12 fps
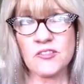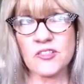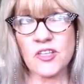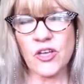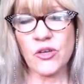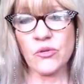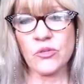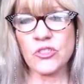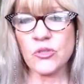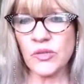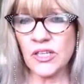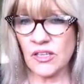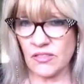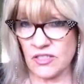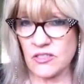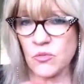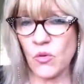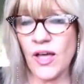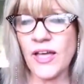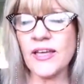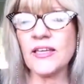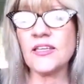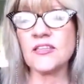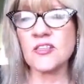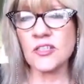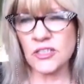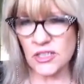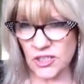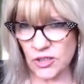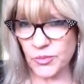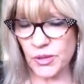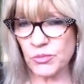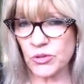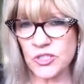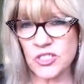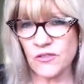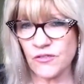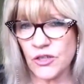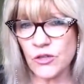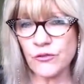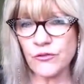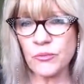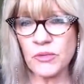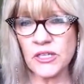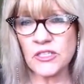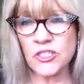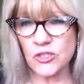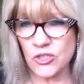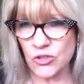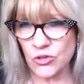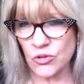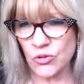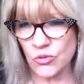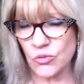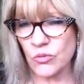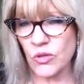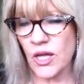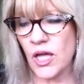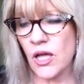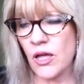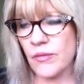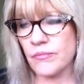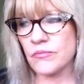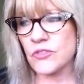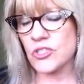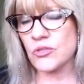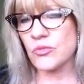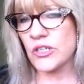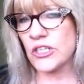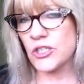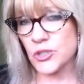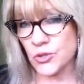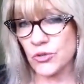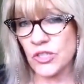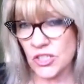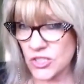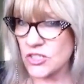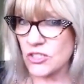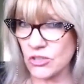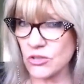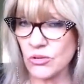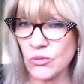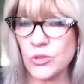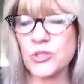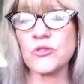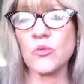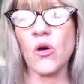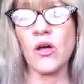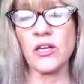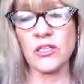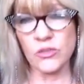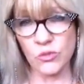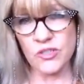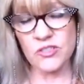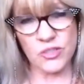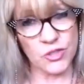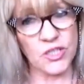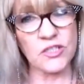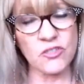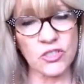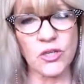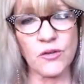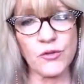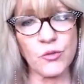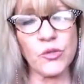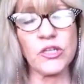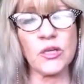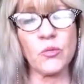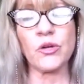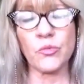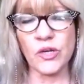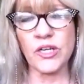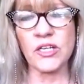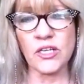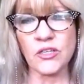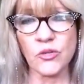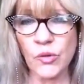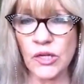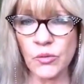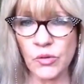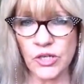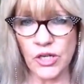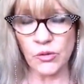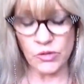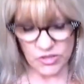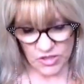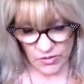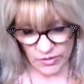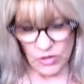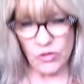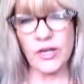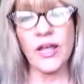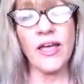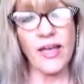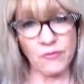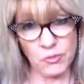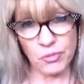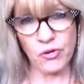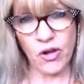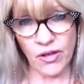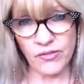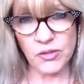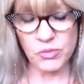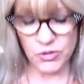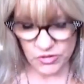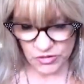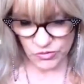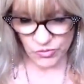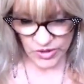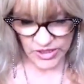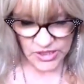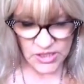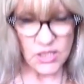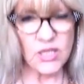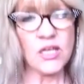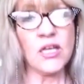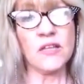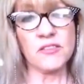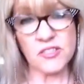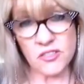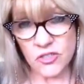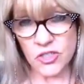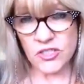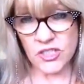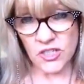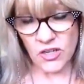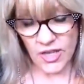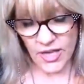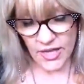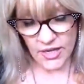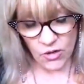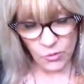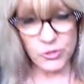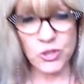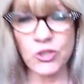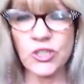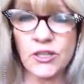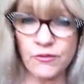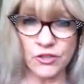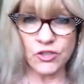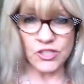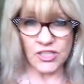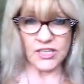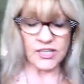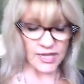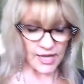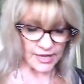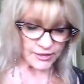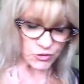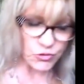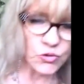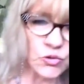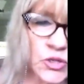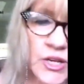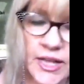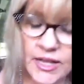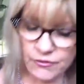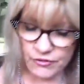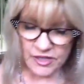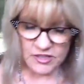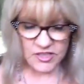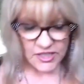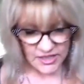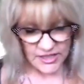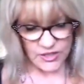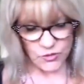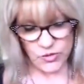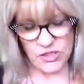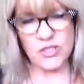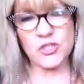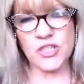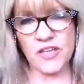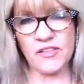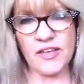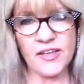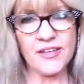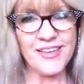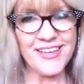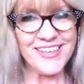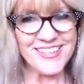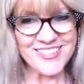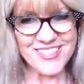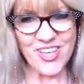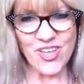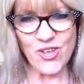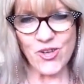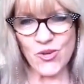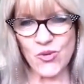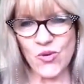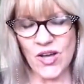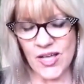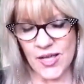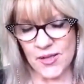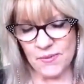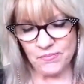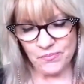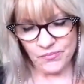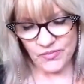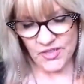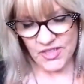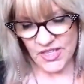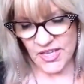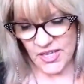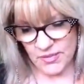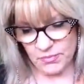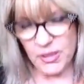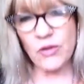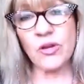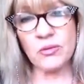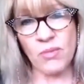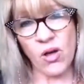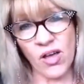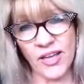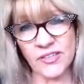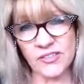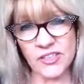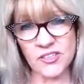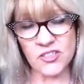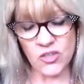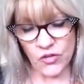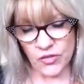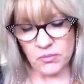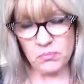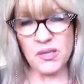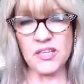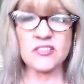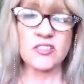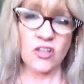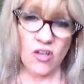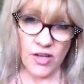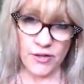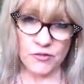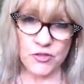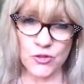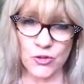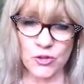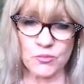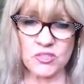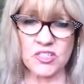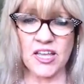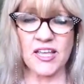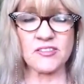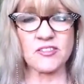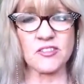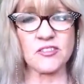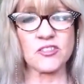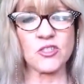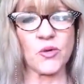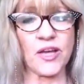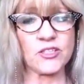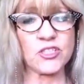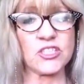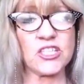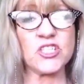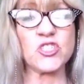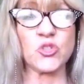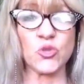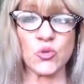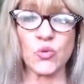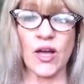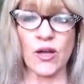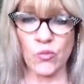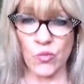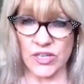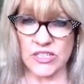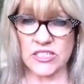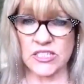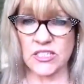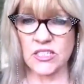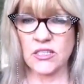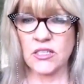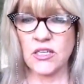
So doing it this way is a little bit more difficult for me to do, to really tune into you, which is why I'd always suggest, if you really want a reading and you really want to know what's going on, have a private personal reading. This is just an opportunity for you to get a card drawn and for us to connect with each other. So, yeah, bear in mind that it's not the best kind of circumstances to actually do a reading.